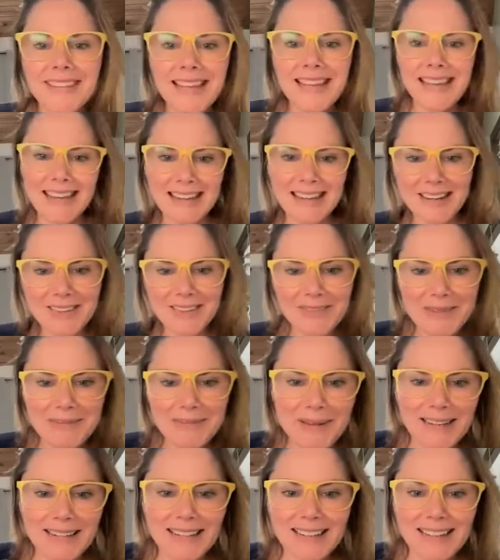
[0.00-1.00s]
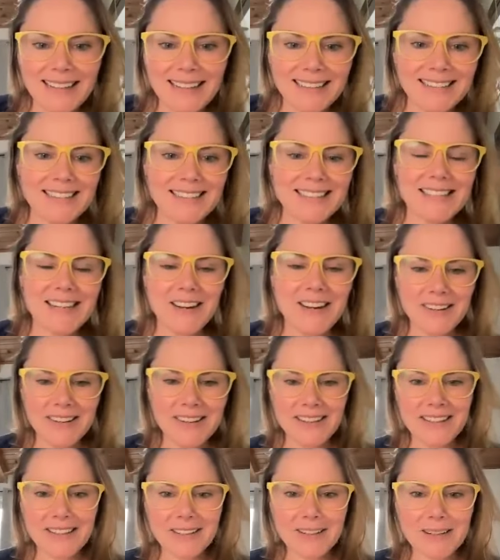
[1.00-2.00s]
Hey, everybody, it's Tara
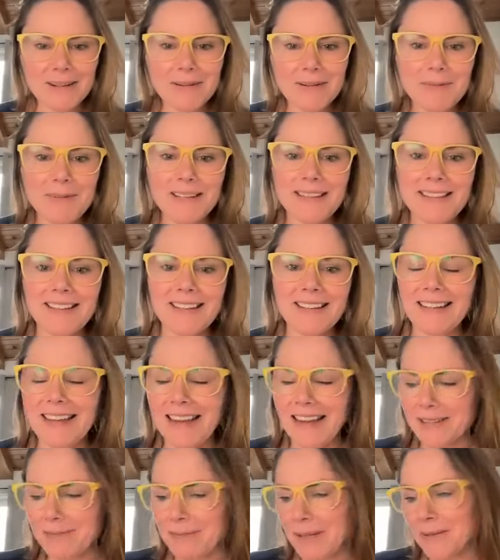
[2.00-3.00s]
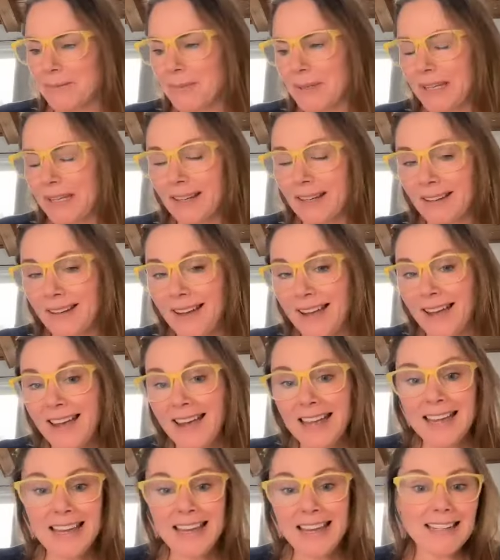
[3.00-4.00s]
here with the Academy of Being,
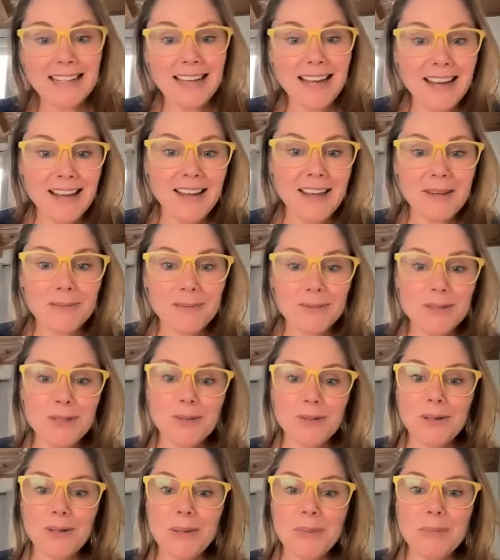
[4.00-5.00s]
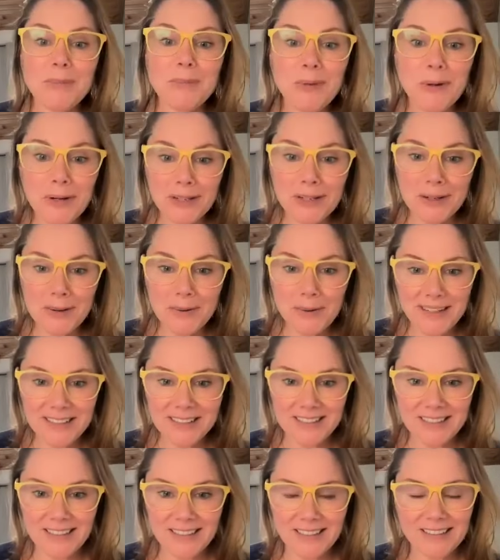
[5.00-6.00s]
and I am doing more
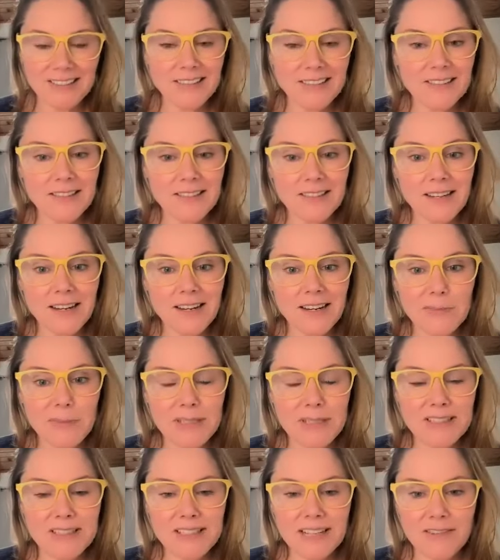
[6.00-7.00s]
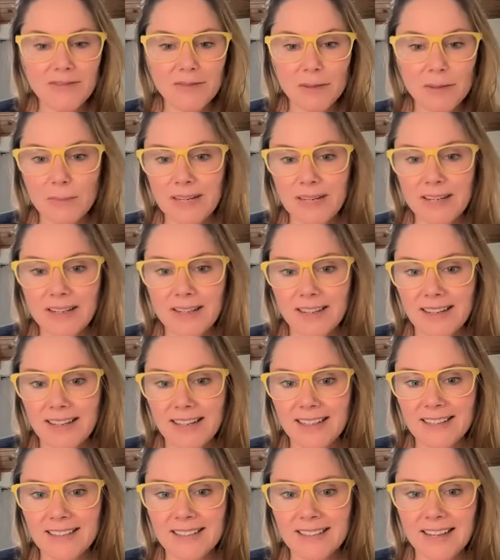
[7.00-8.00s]
questions that have been sent from my
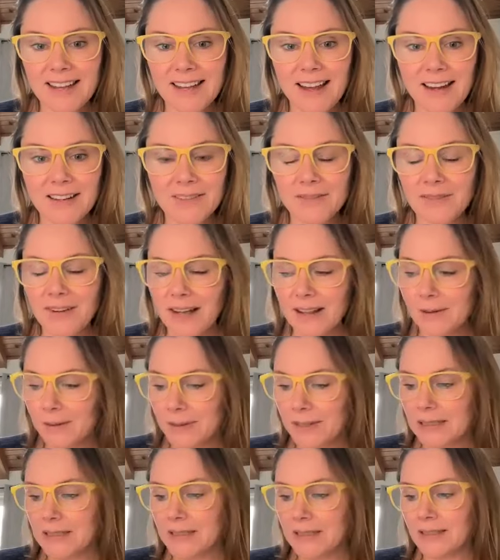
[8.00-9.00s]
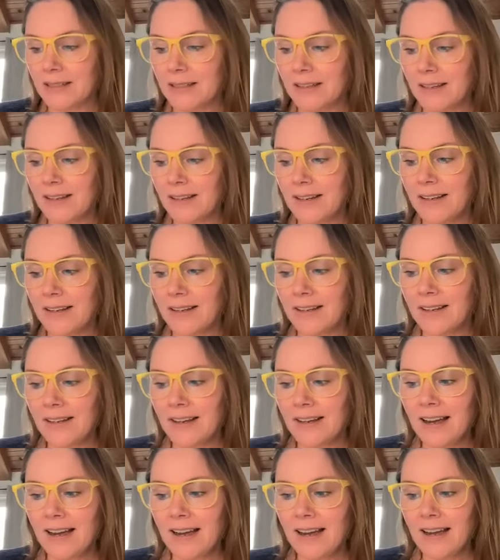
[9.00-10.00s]
clients and followers.
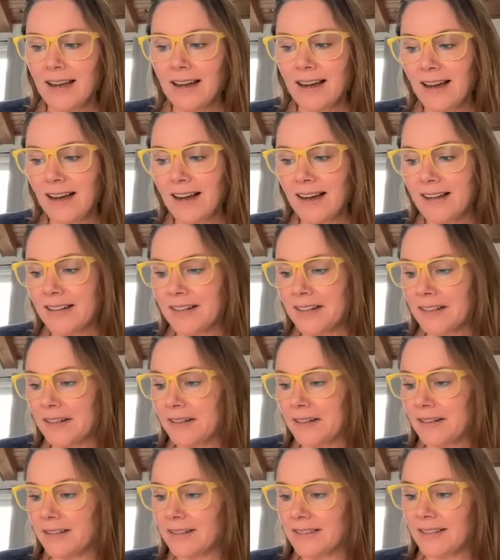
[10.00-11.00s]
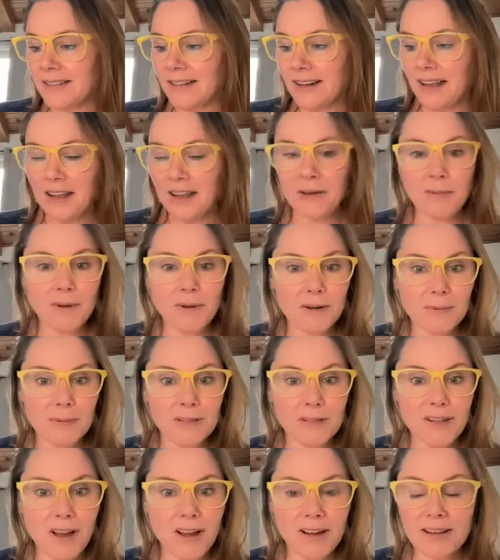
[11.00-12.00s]
On today, what are
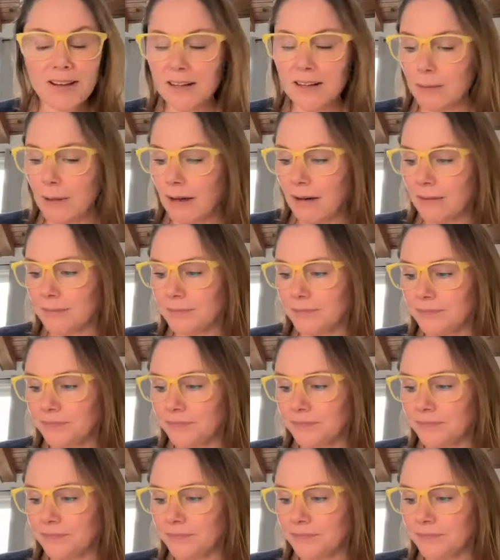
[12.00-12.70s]
we talking about?